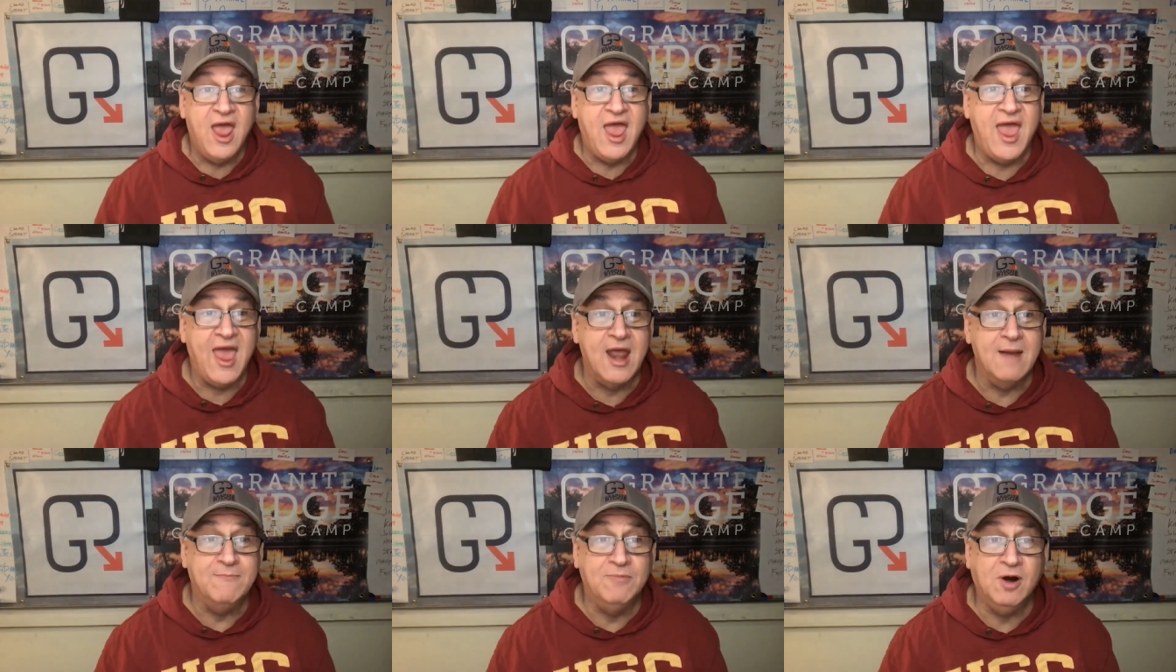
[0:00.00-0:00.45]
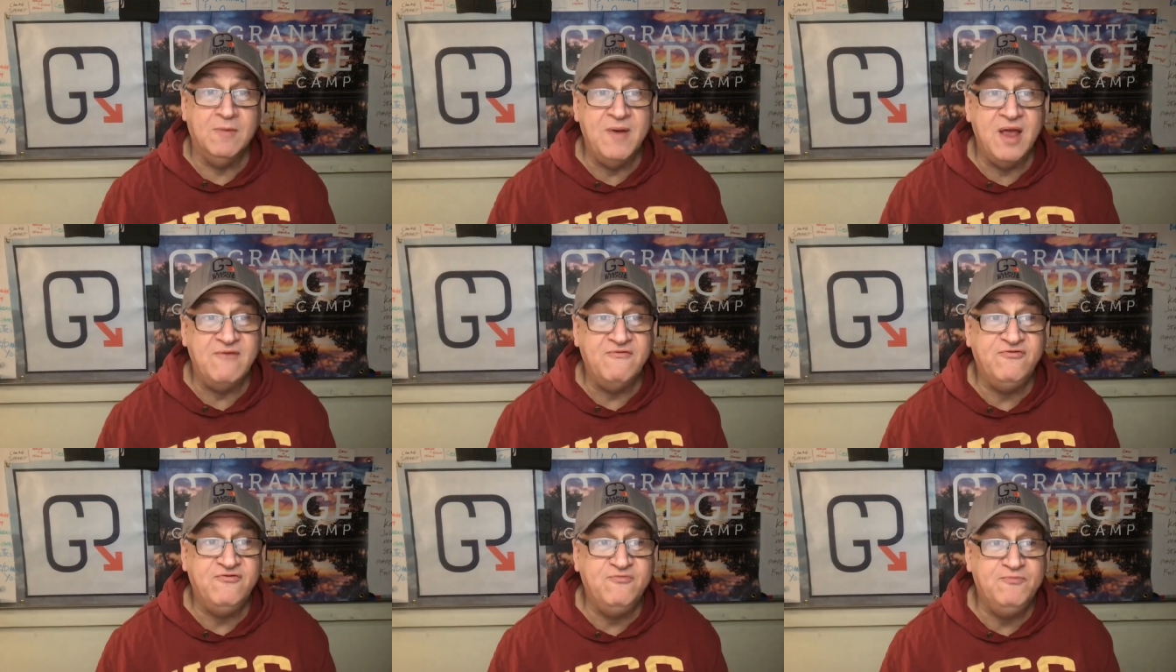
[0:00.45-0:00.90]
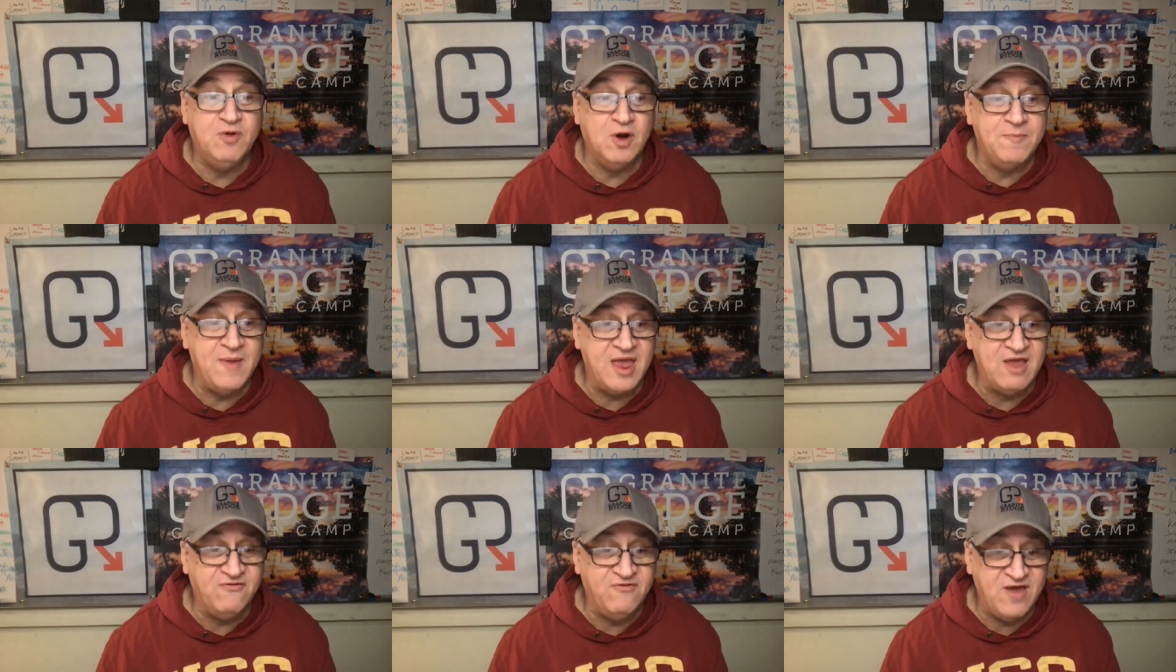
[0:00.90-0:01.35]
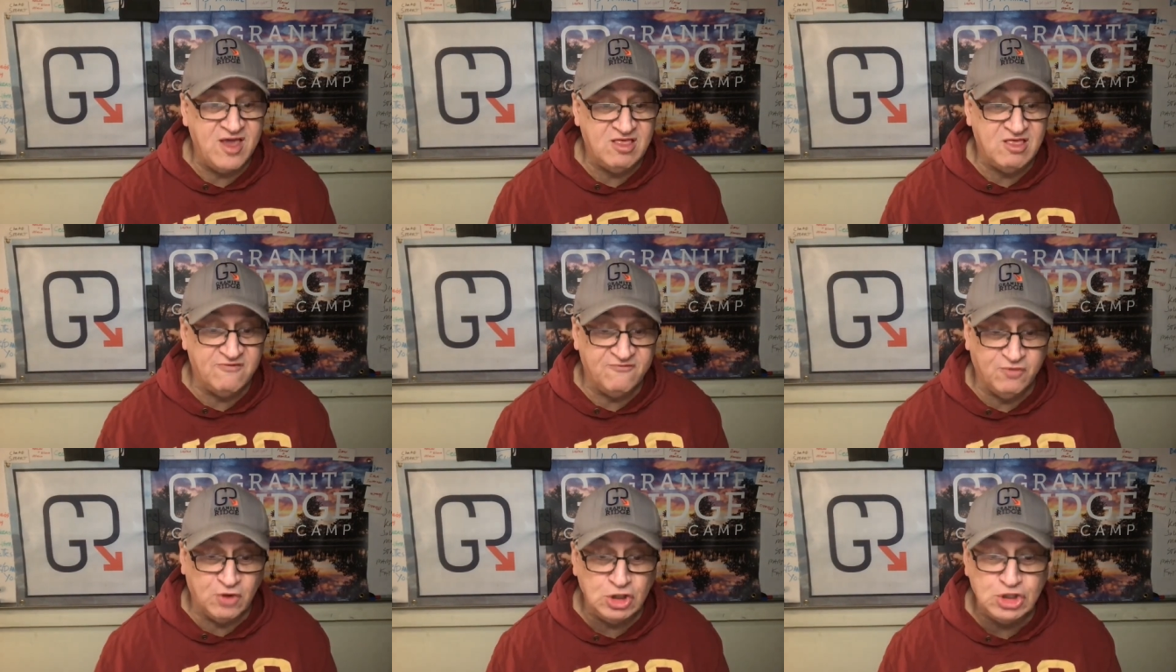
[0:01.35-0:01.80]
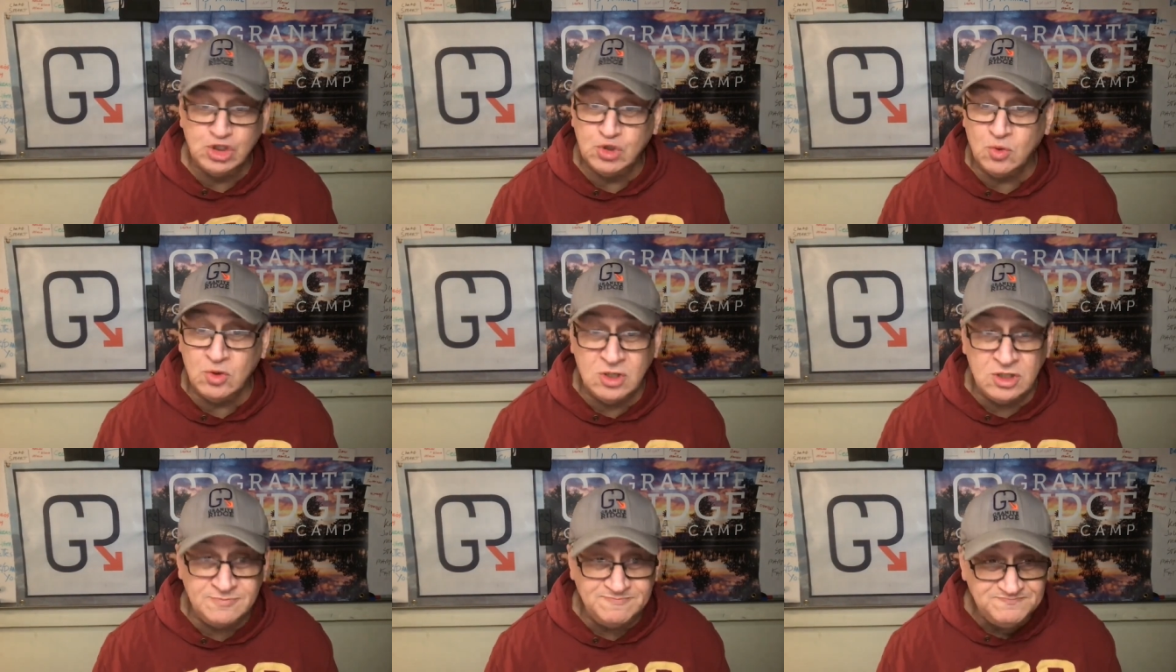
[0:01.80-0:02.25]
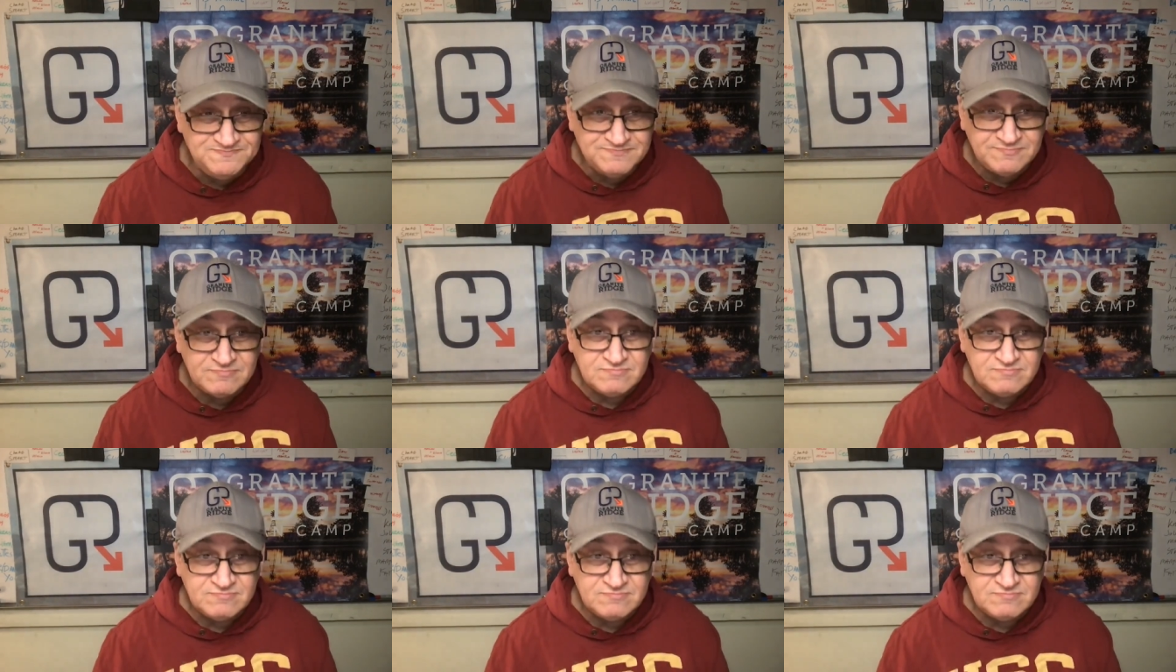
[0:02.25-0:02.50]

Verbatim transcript: and Burbank, Burbank Faith Virtual